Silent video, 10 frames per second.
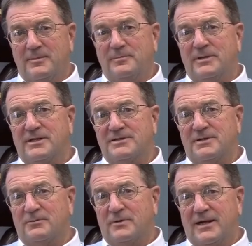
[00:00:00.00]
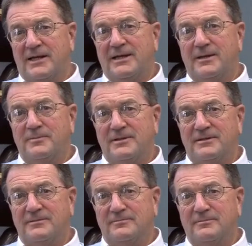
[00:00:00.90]
Because when I came
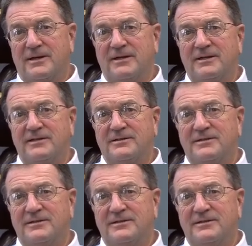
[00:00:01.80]
in, my